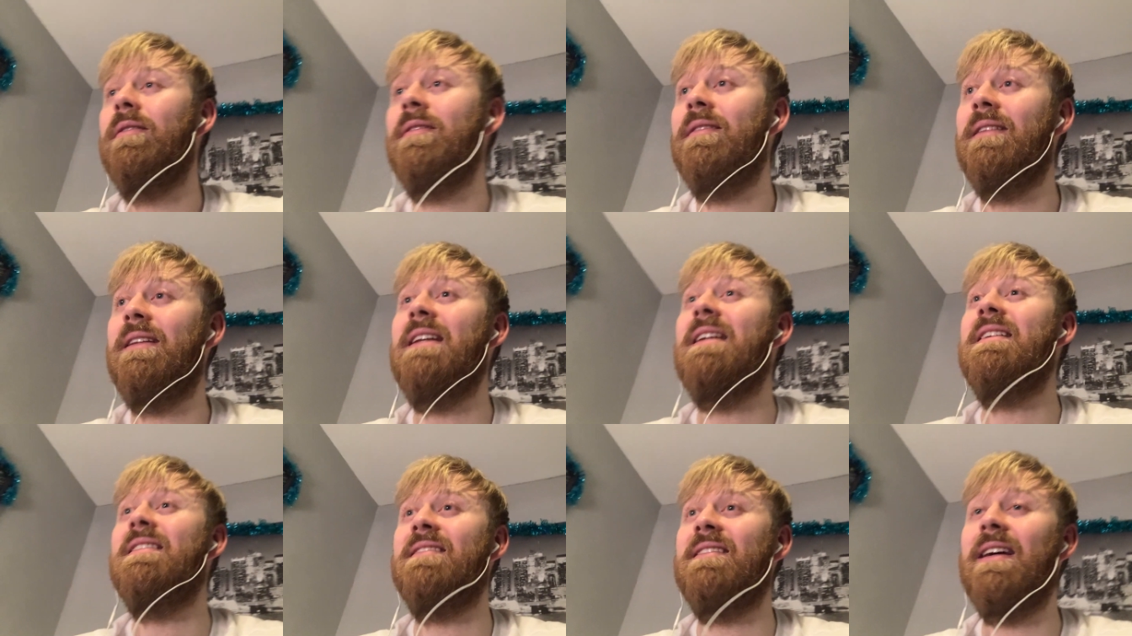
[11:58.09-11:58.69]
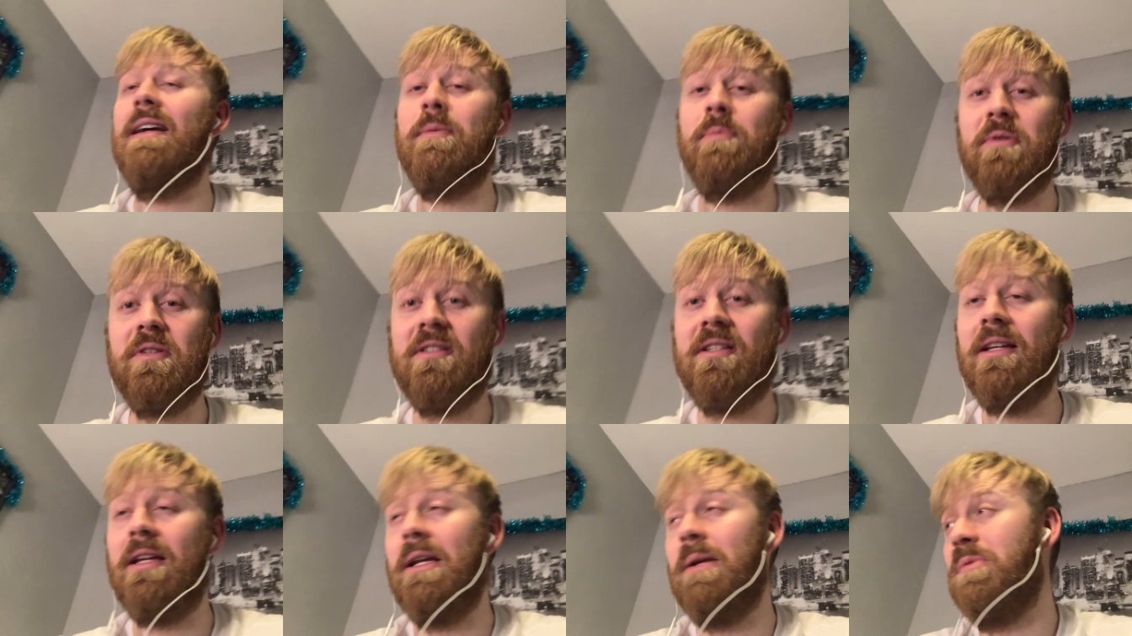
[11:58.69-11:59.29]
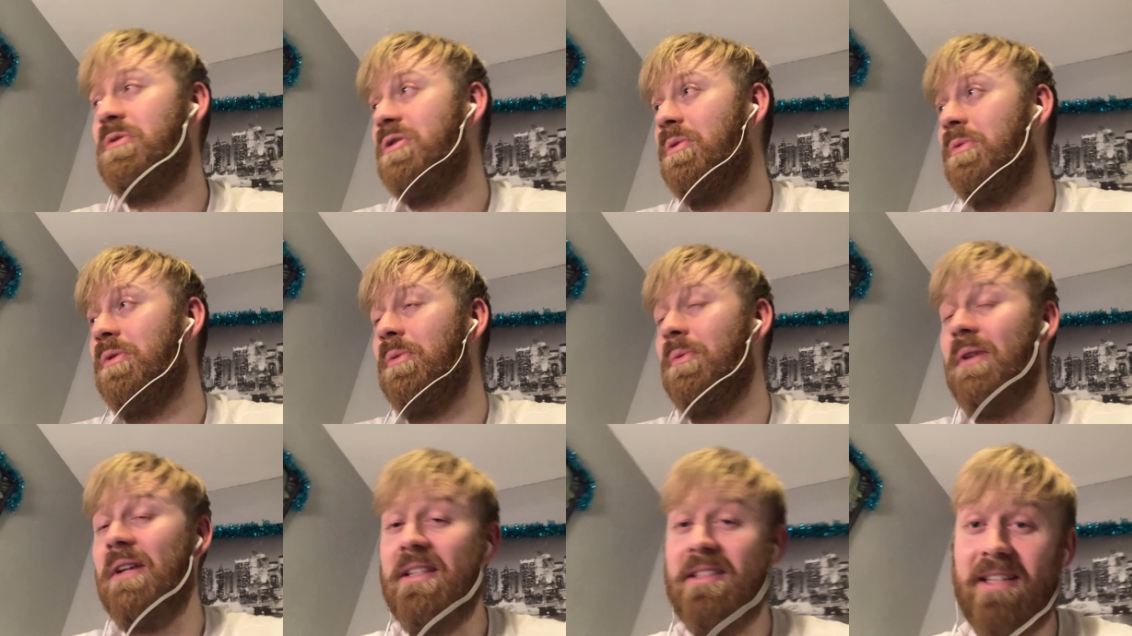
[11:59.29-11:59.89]
these type of teams. Some of
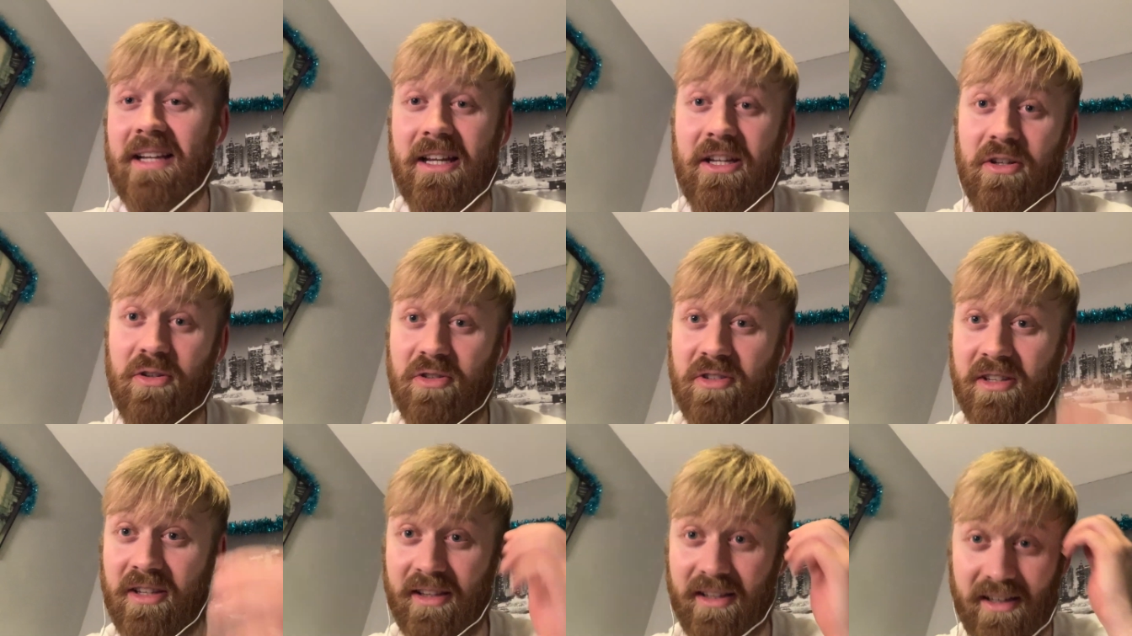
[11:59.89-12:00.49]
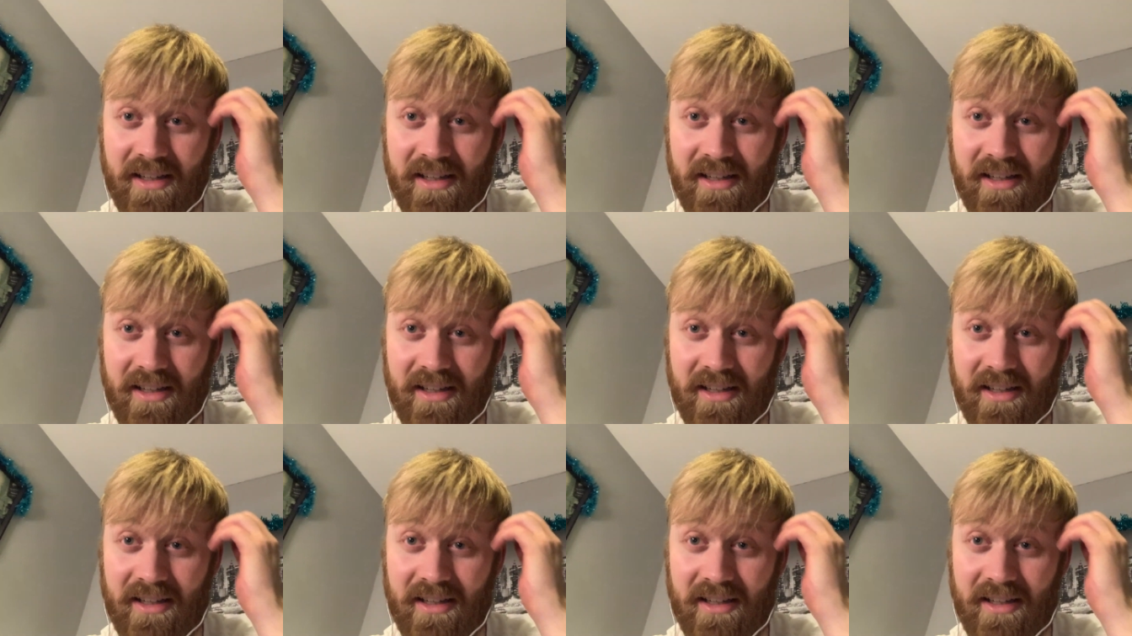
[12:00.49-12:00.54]
them need to get used to the